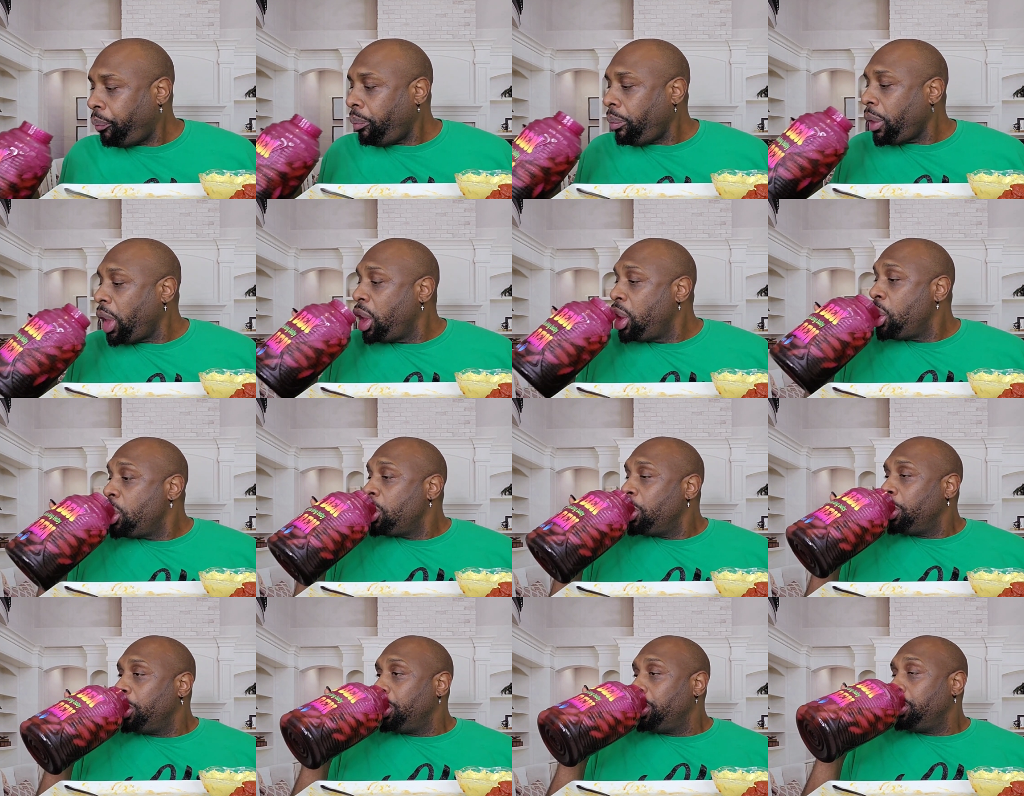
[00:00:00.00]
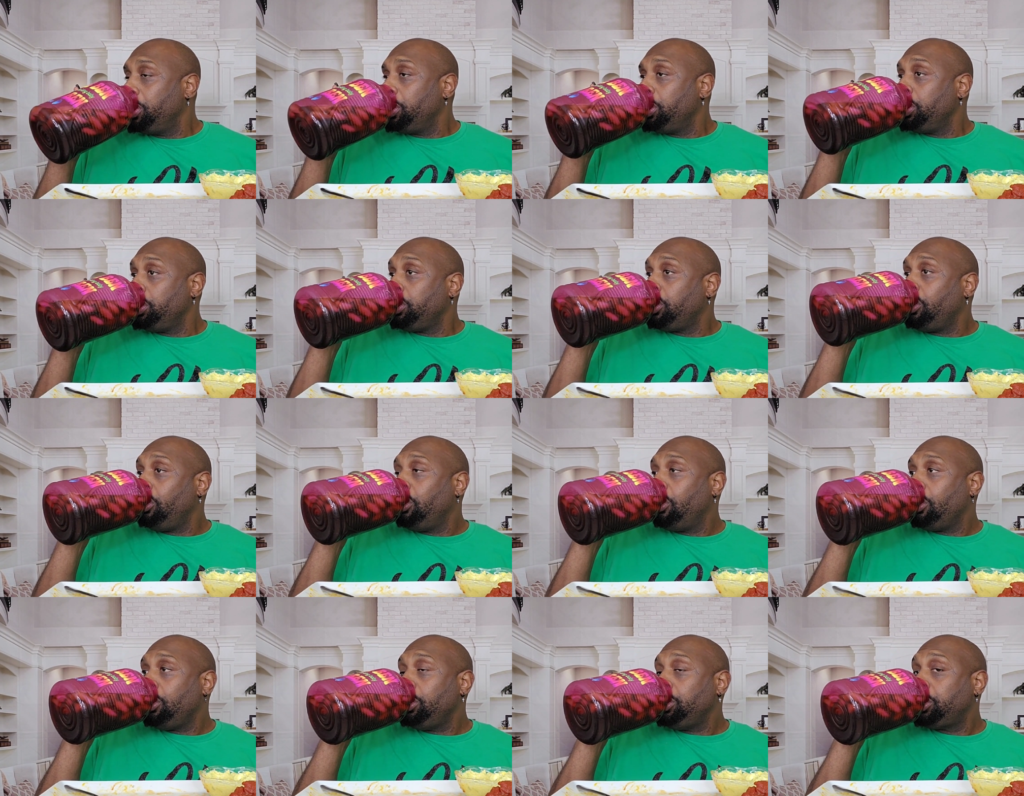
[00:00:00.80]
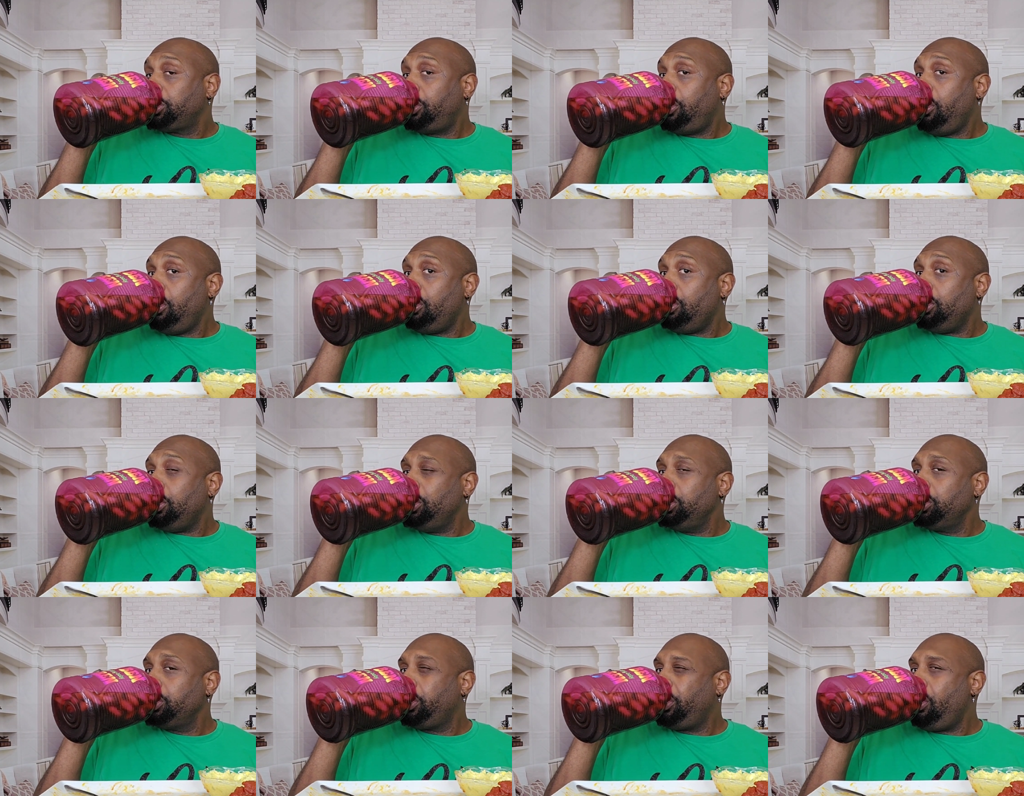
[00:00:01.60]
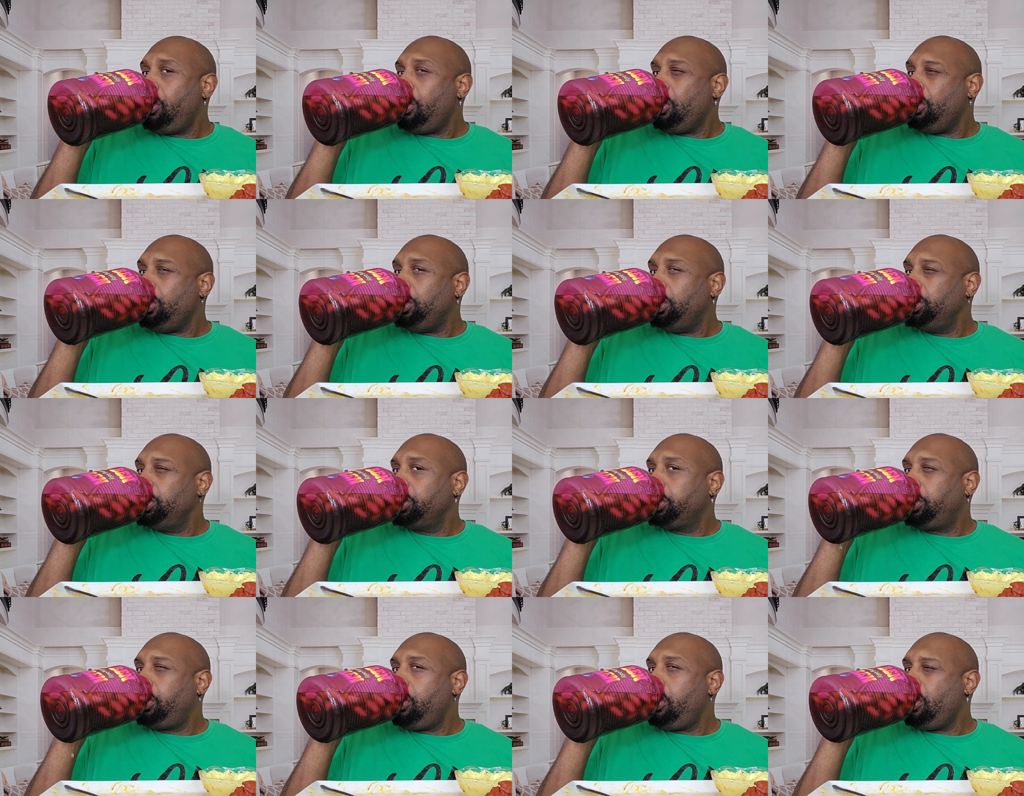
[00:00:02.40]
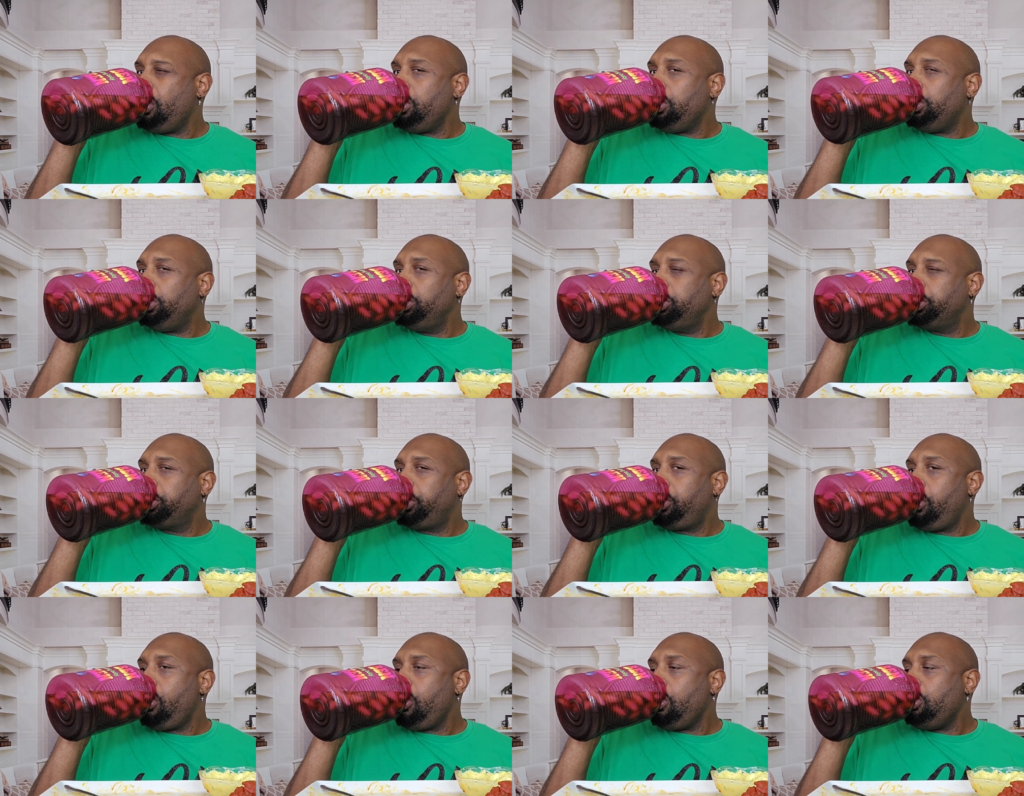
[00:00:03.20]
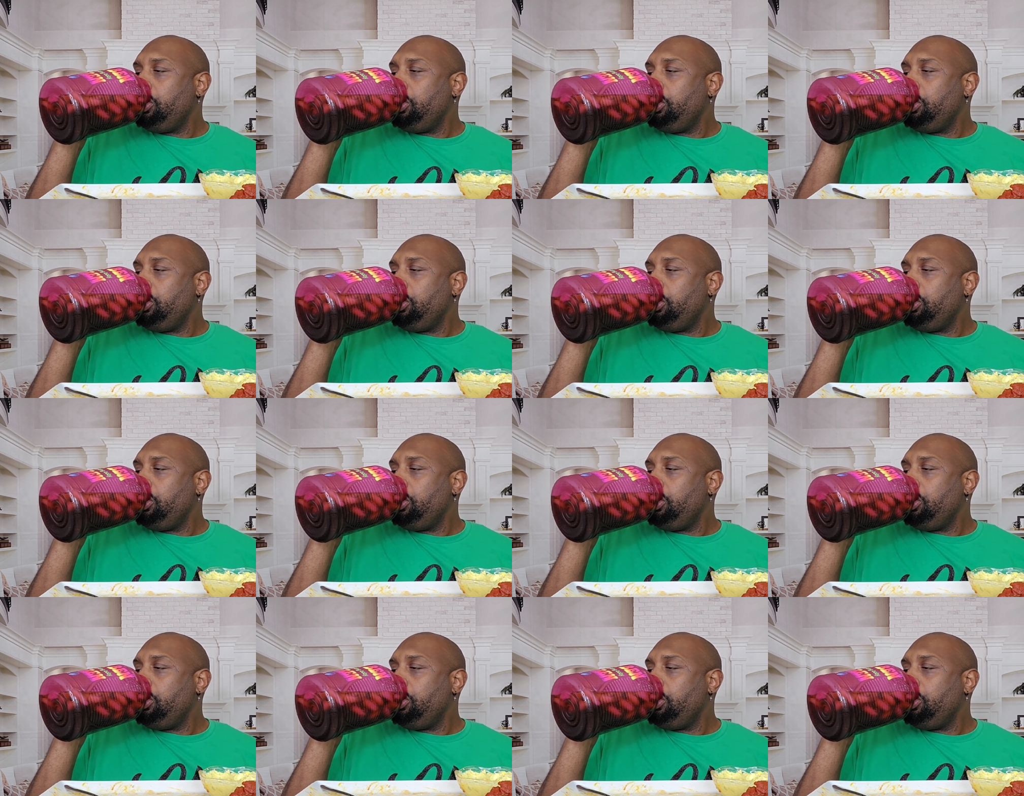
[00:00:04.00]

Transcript: (no one is talking)